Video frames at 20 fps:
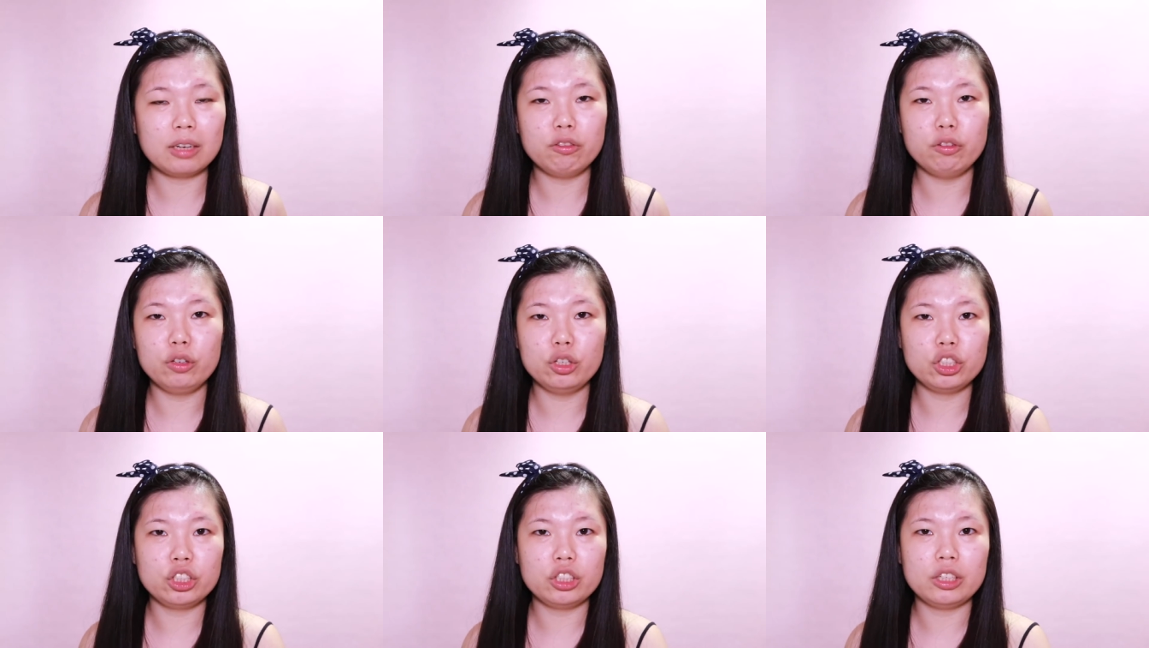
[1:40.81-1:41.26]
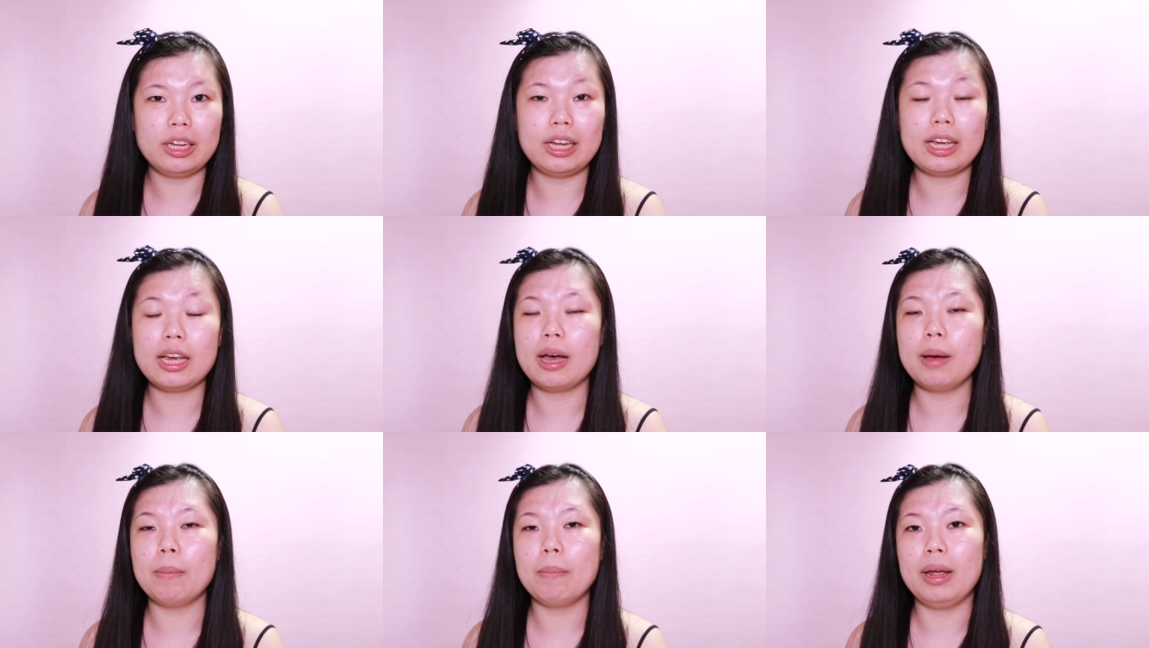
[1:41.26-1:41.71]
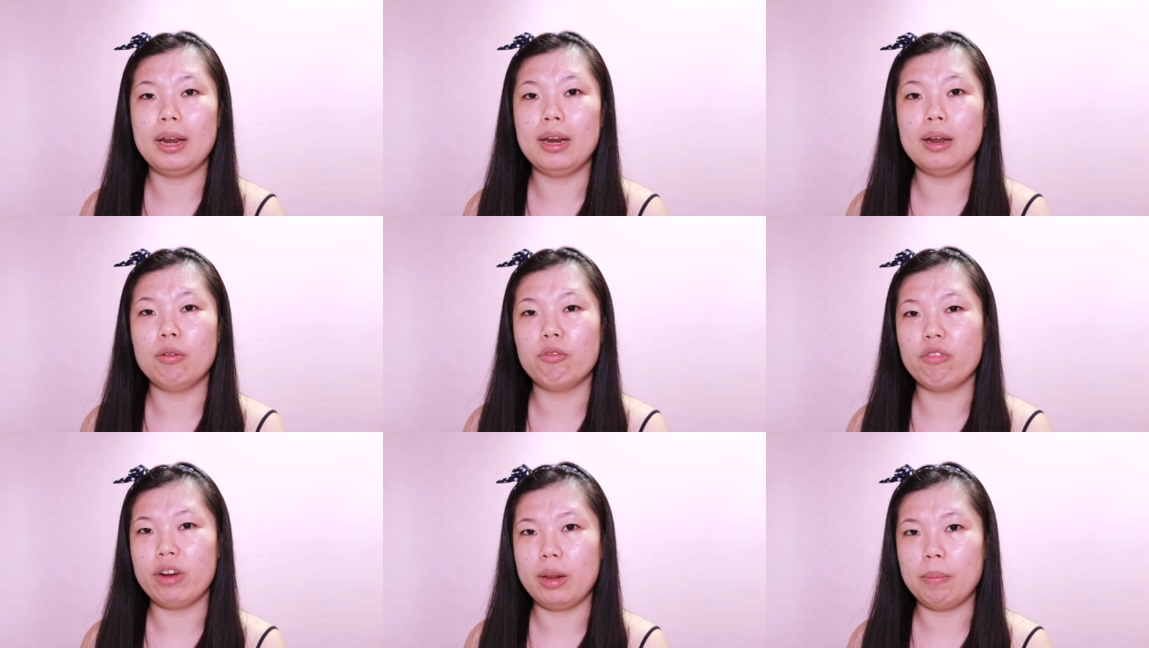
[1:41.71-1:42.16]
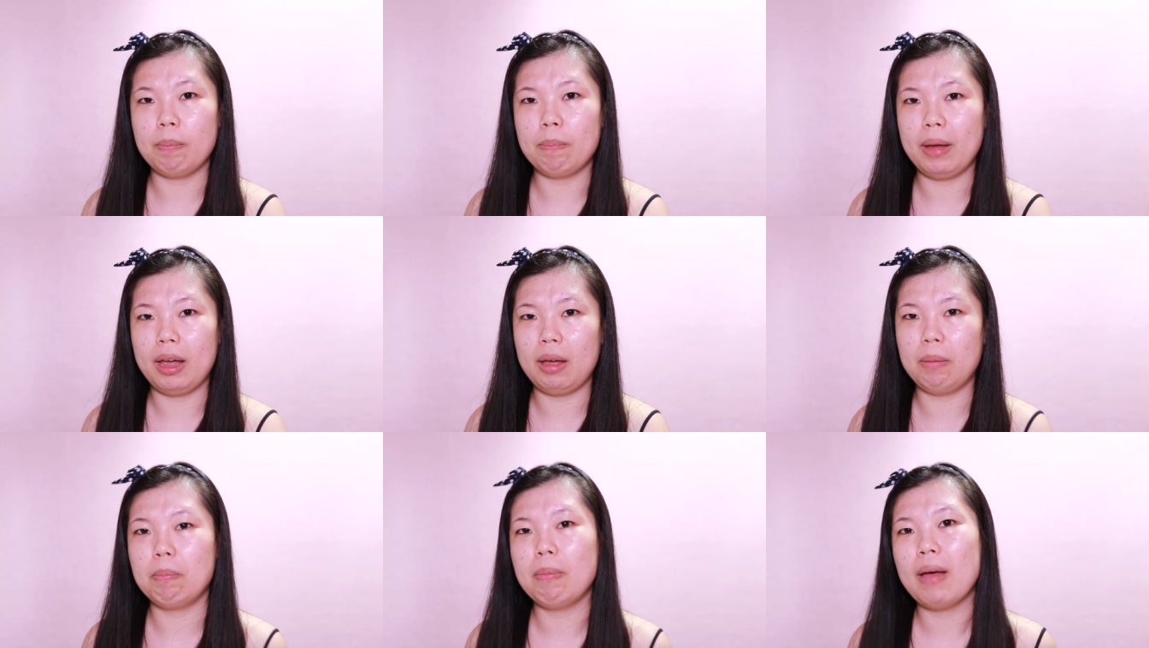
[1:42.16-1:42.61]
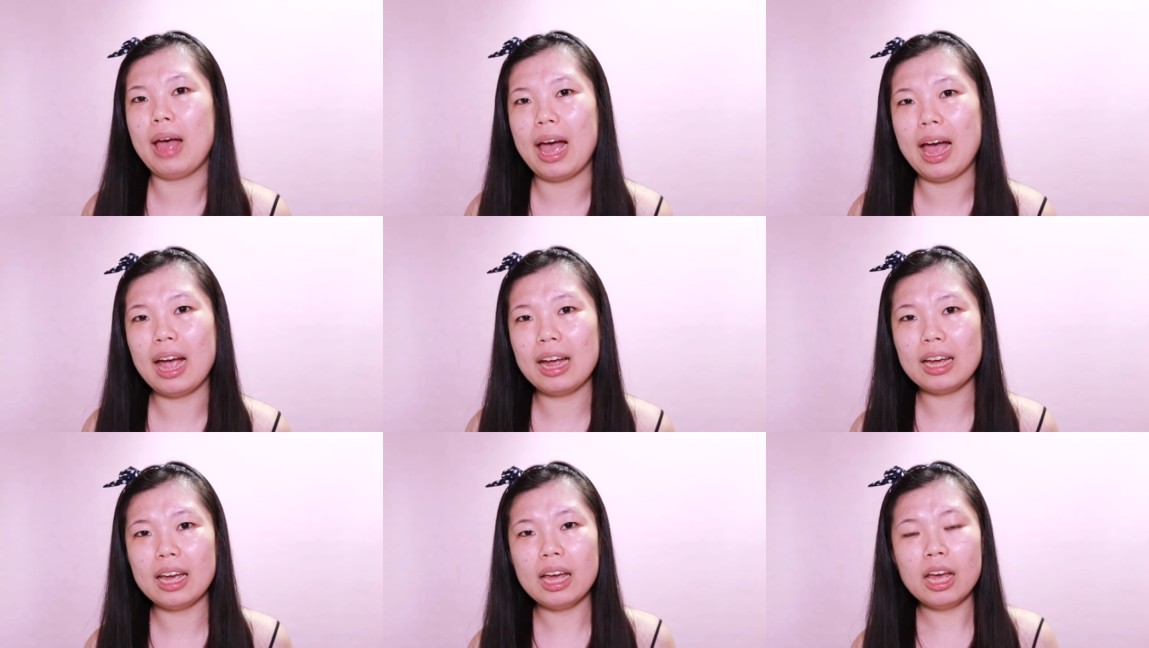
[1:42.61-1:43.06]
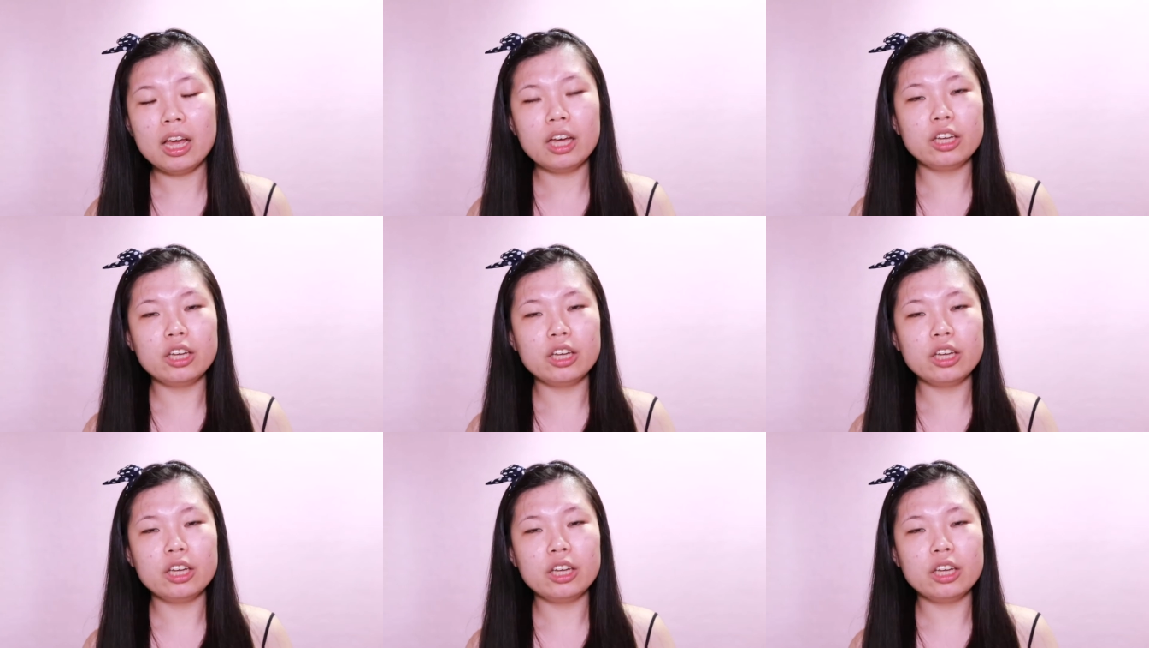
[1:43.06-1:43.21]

it will usually come in a really big pack,